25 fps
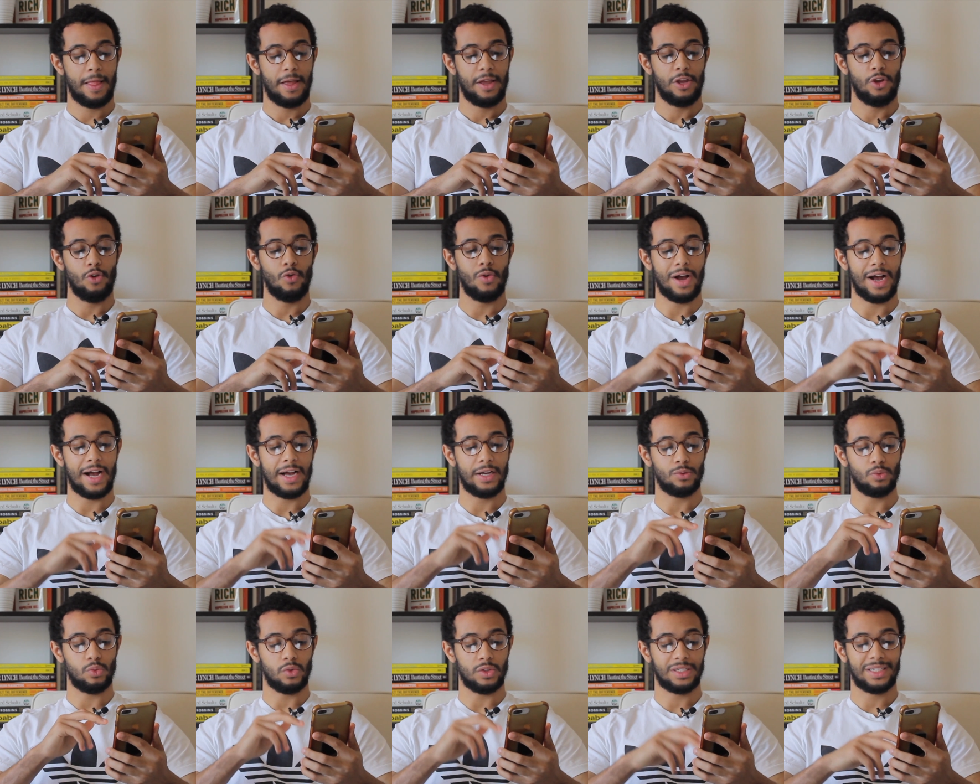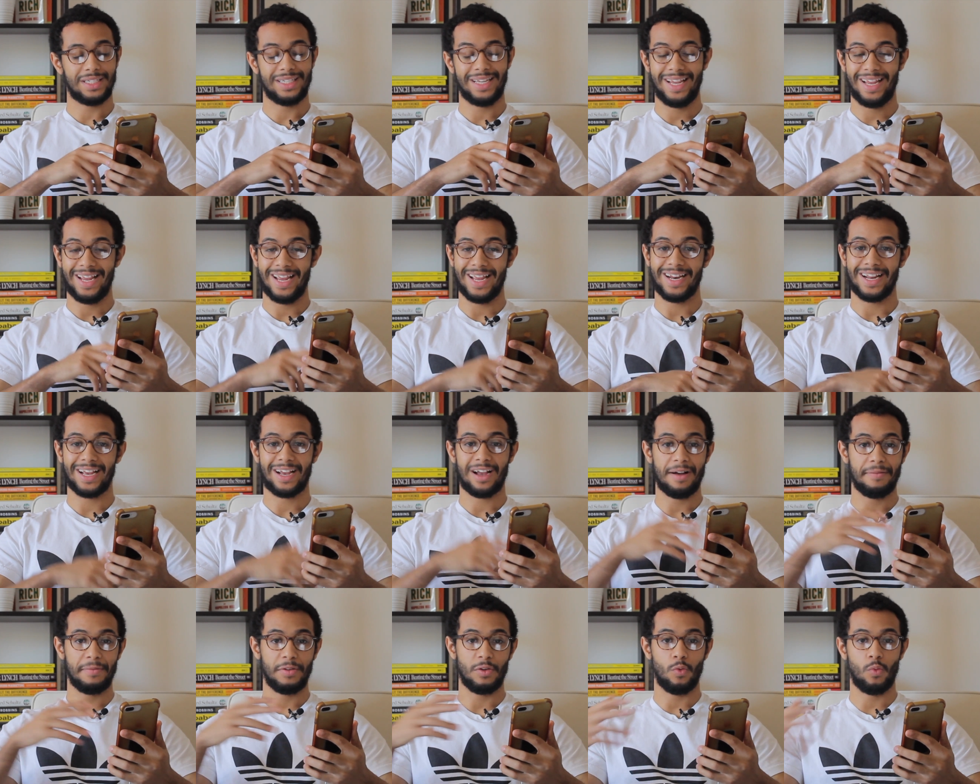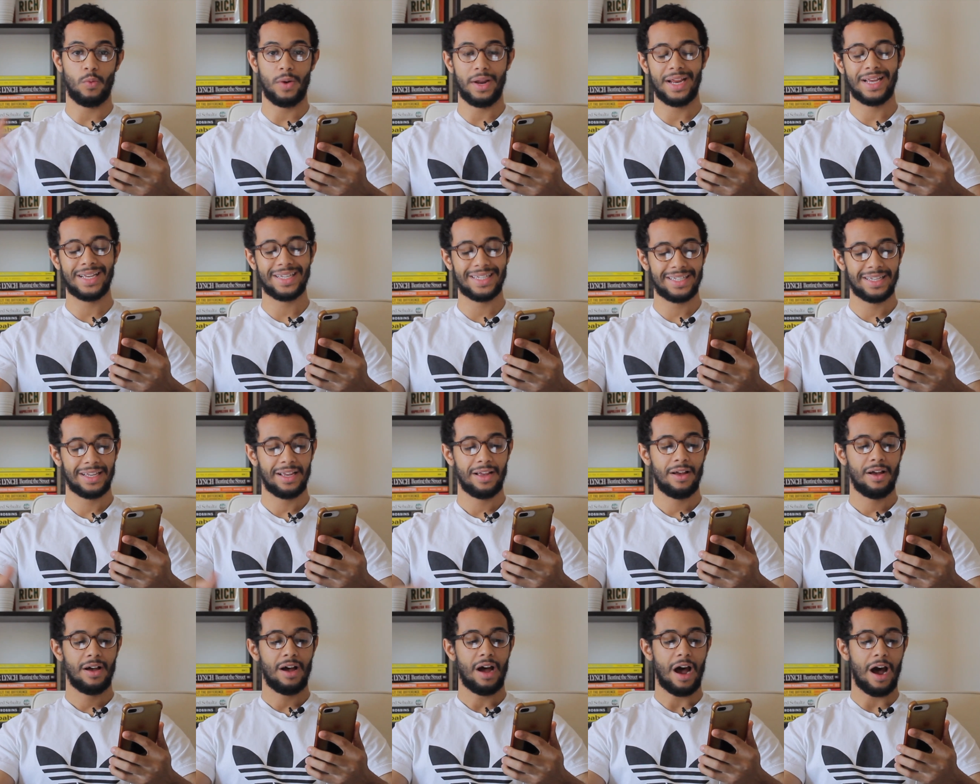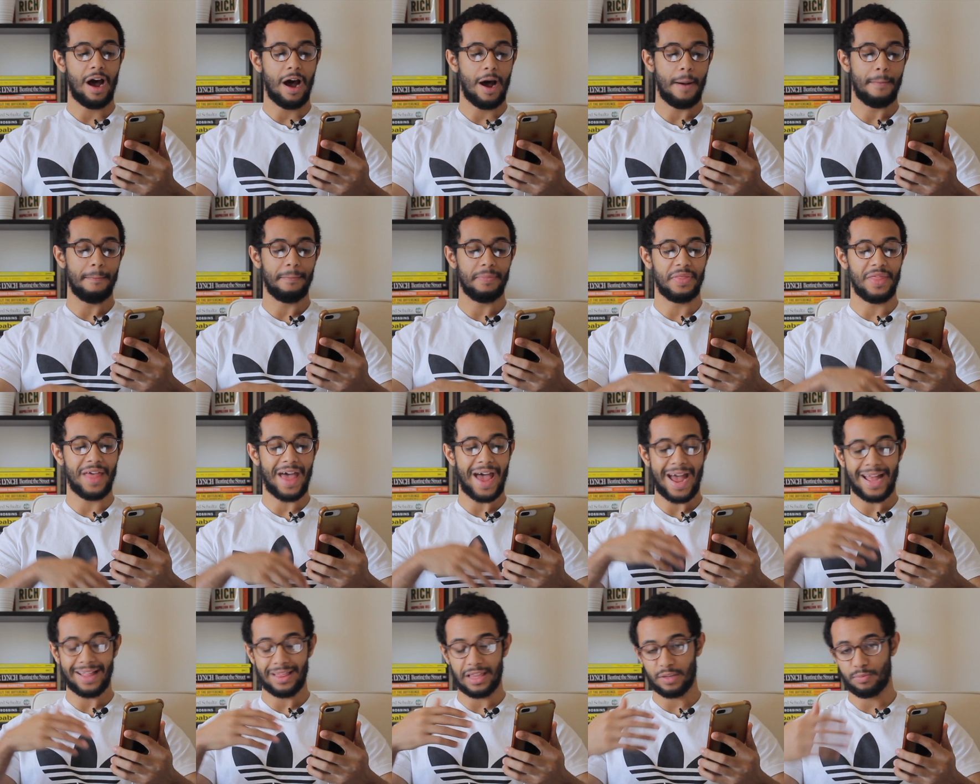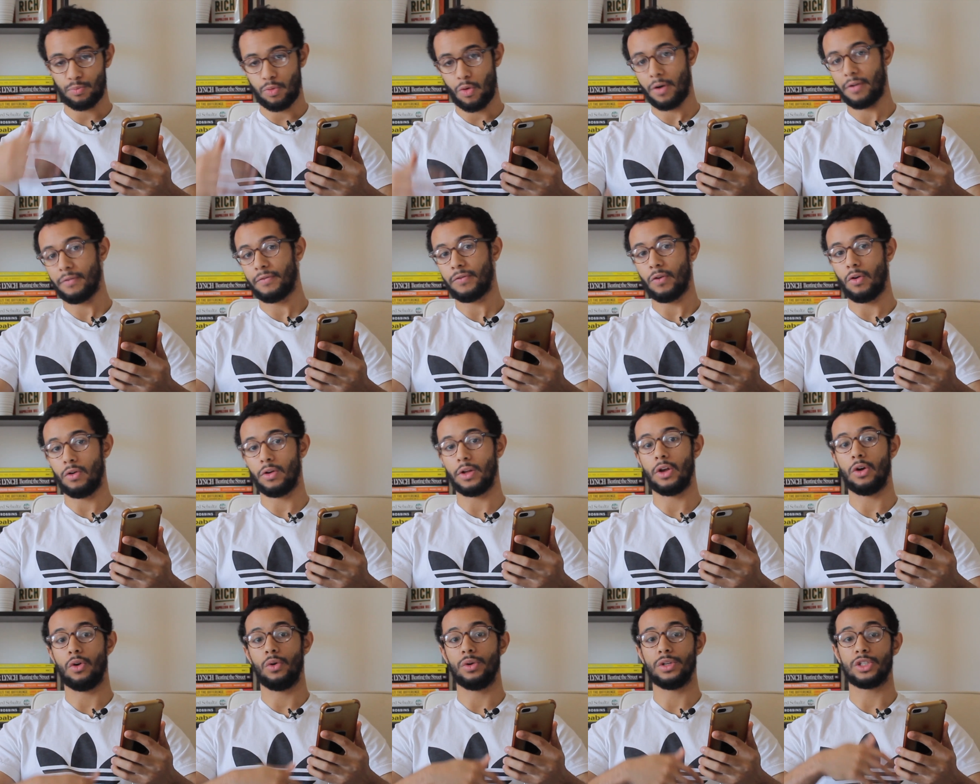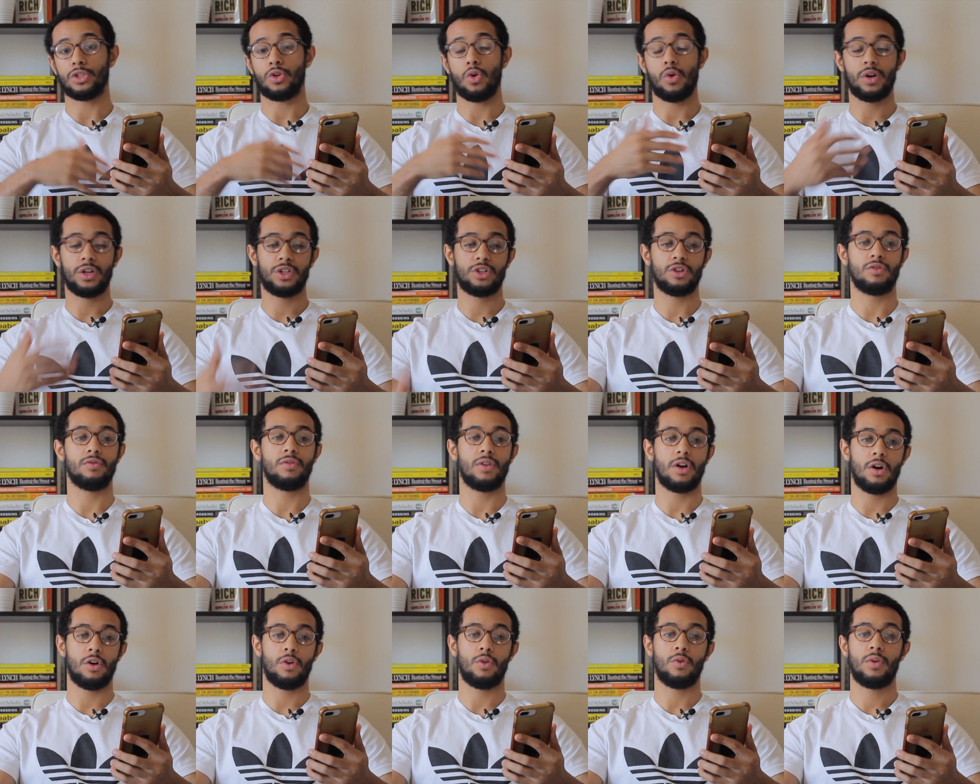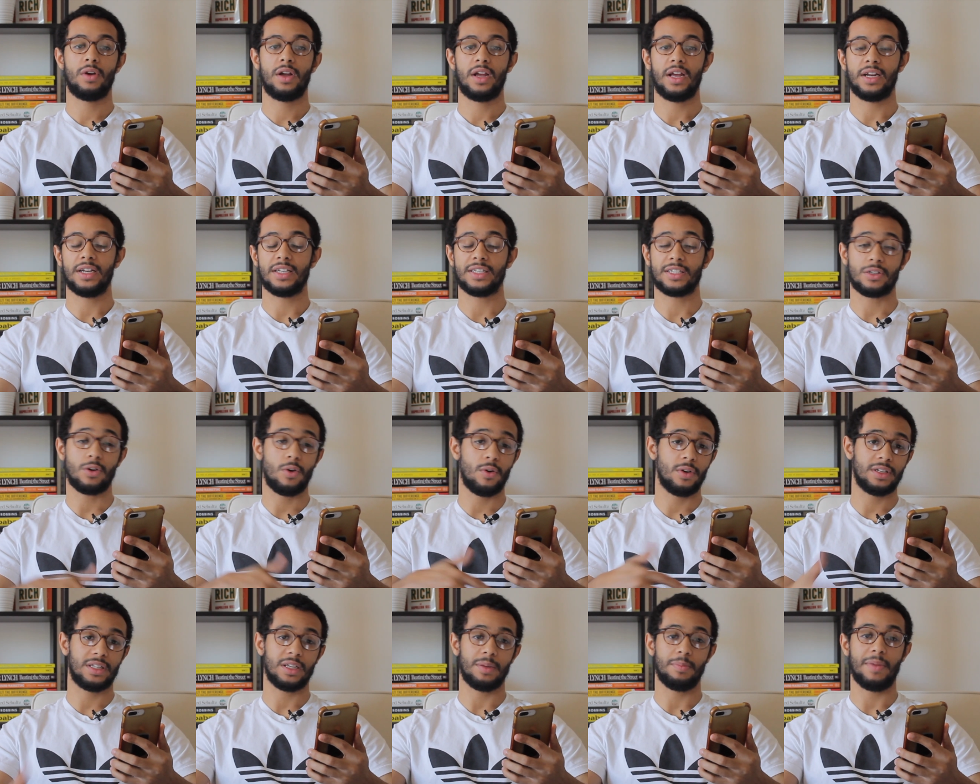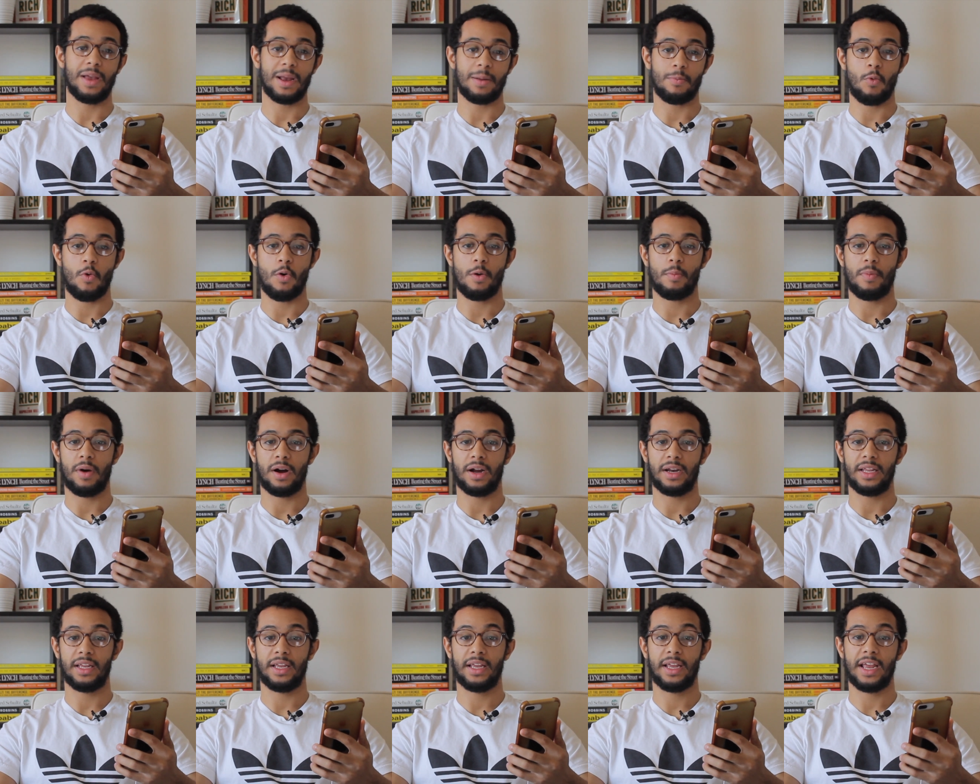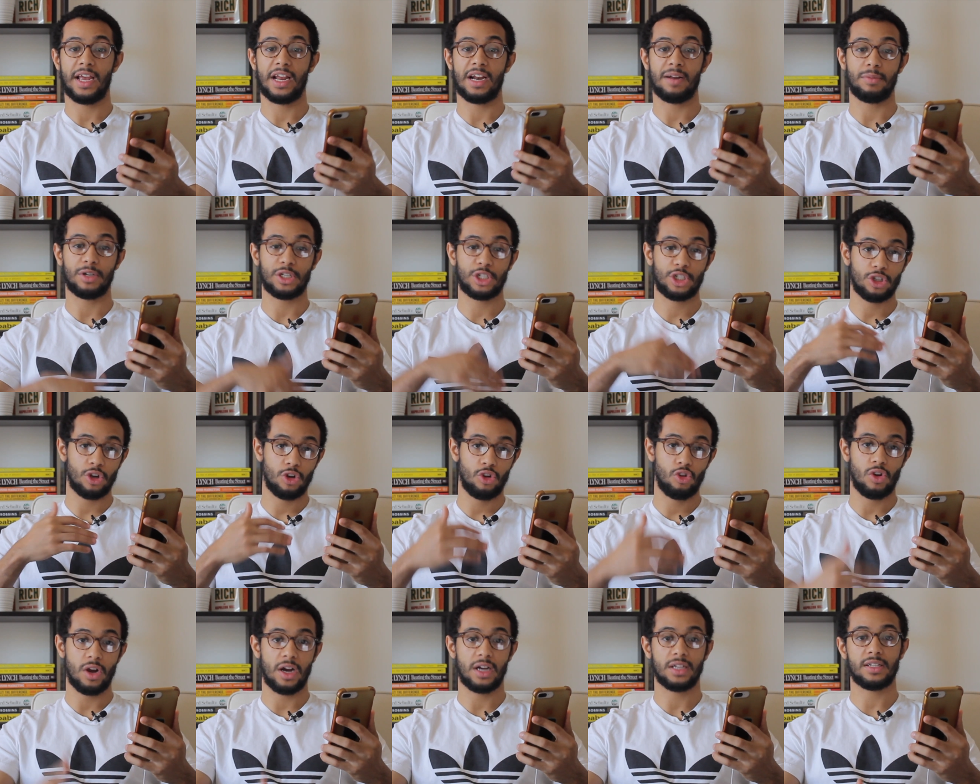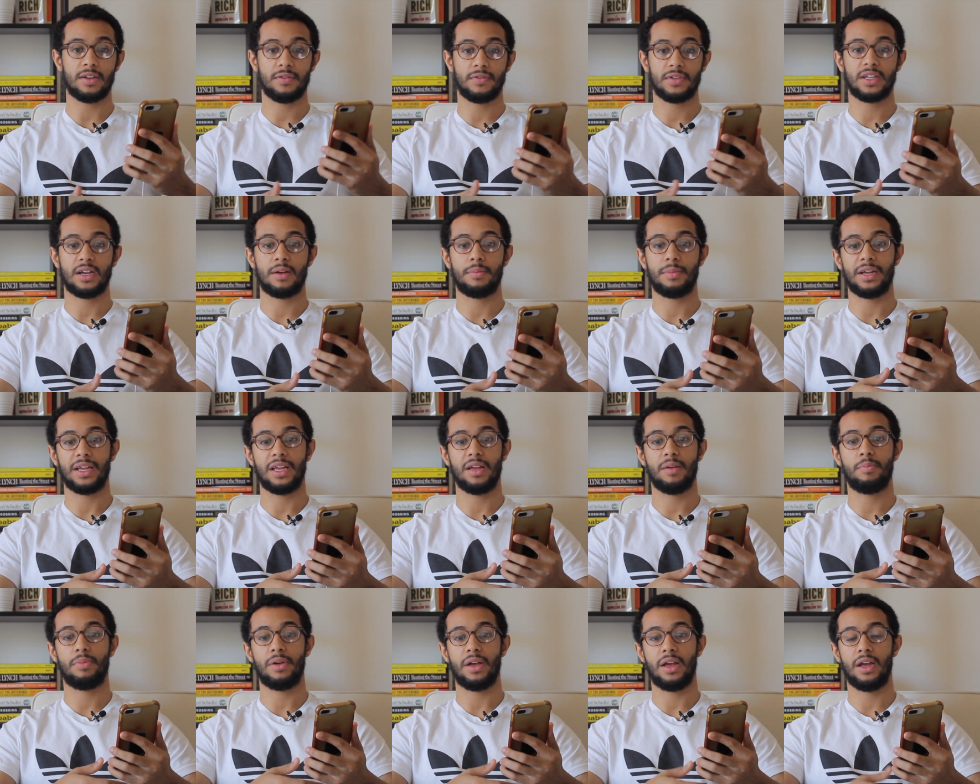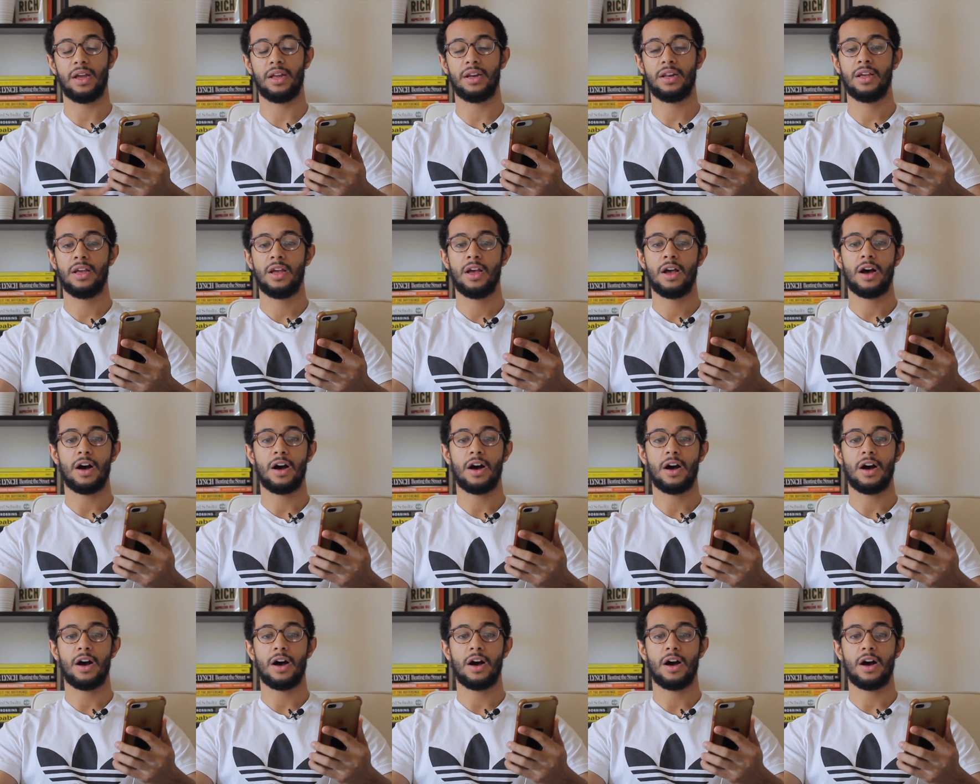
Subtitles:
you guys will see in the coming weeks that this portfolio is going to grow and it's going to make more money, and I'm gonna show you guys every time I get paid.